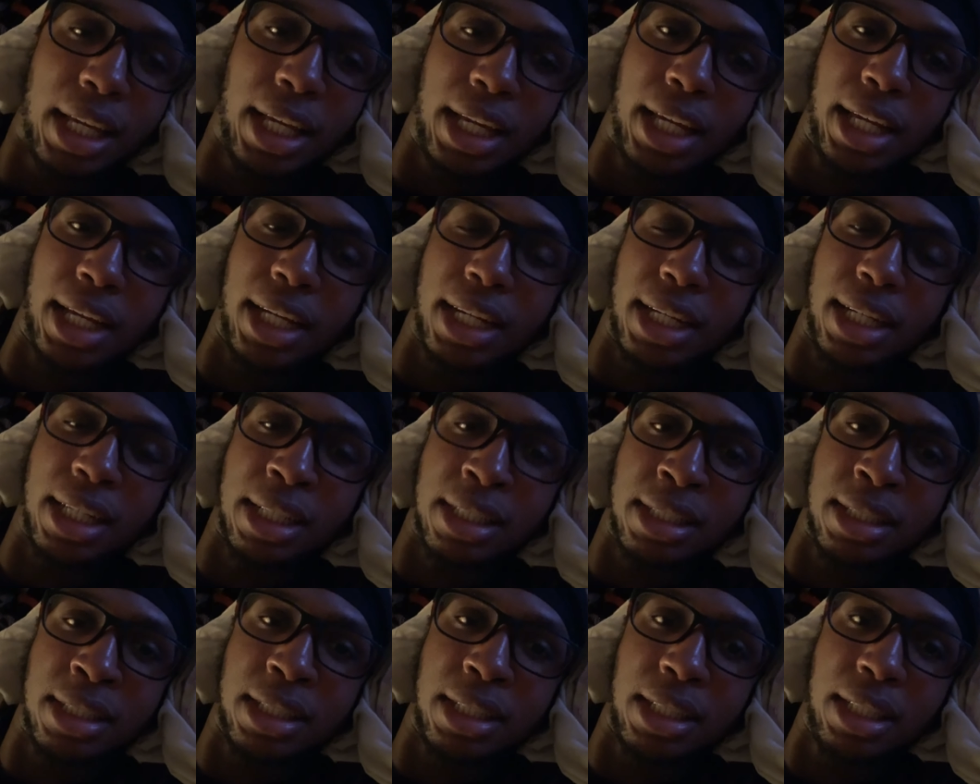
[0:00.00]

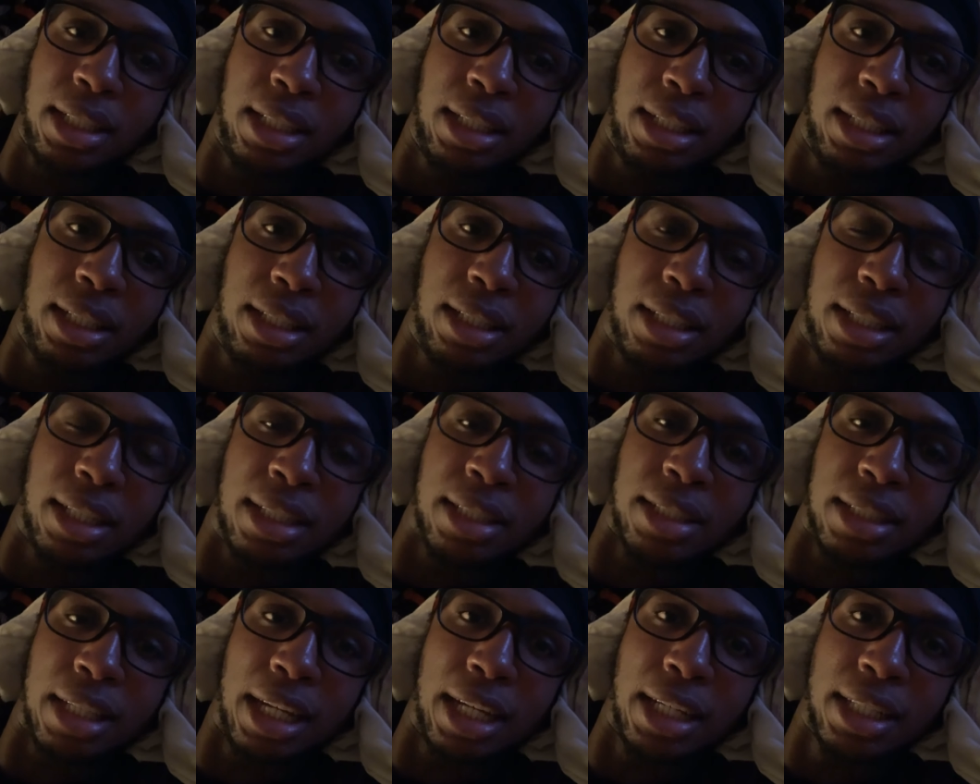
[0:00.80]
And she
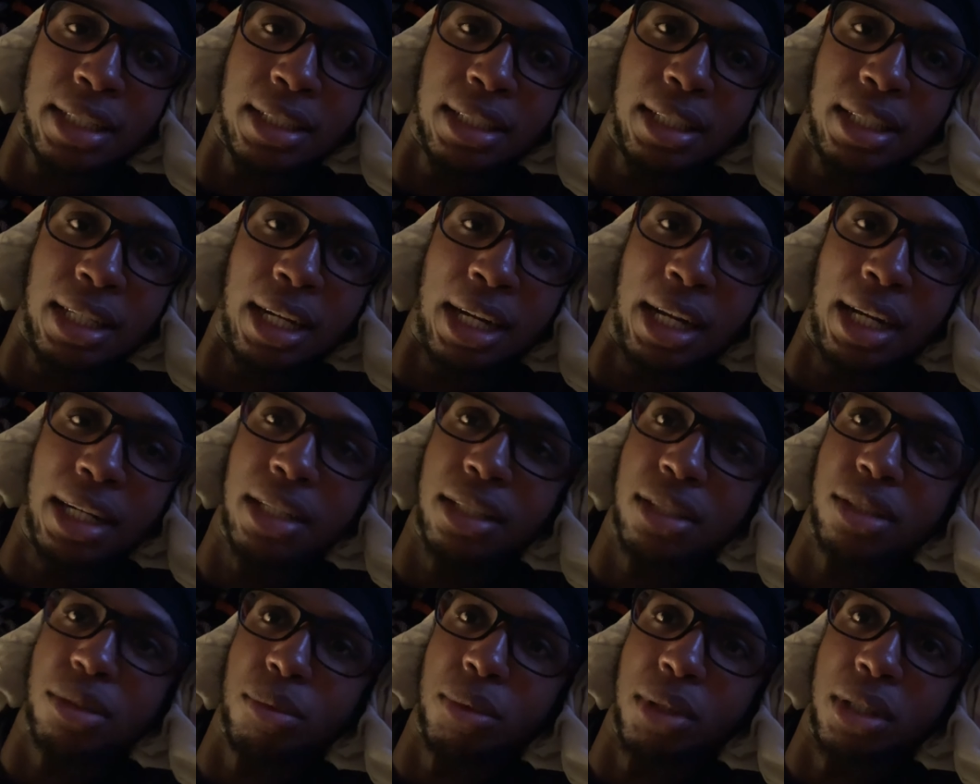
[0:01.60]
is actually
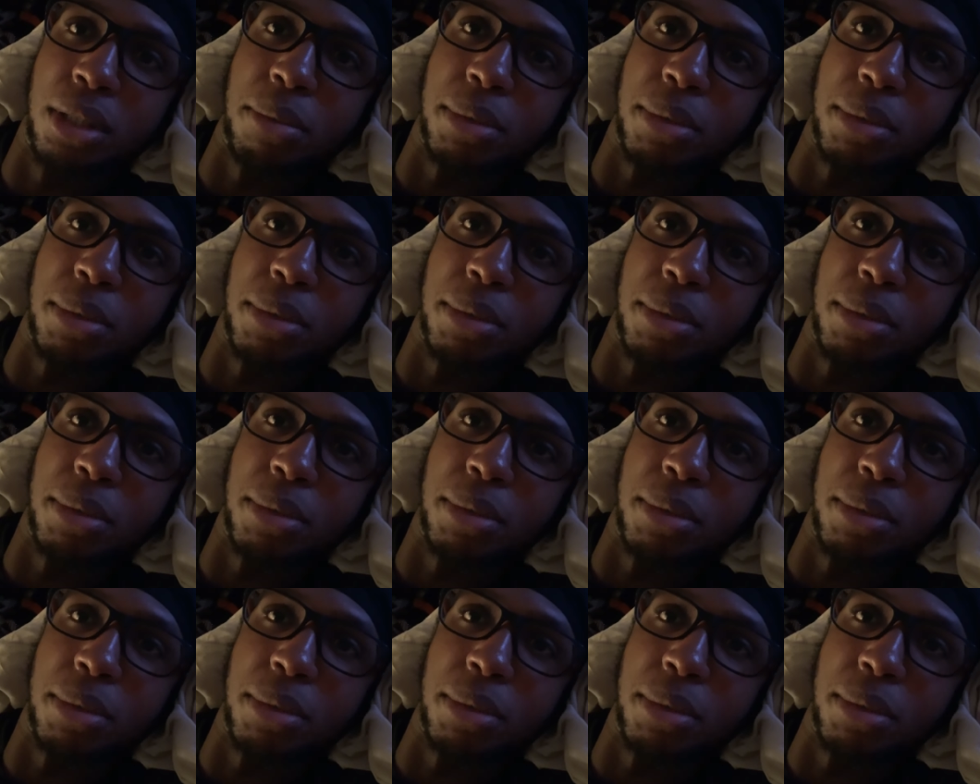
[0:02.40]
honest with him.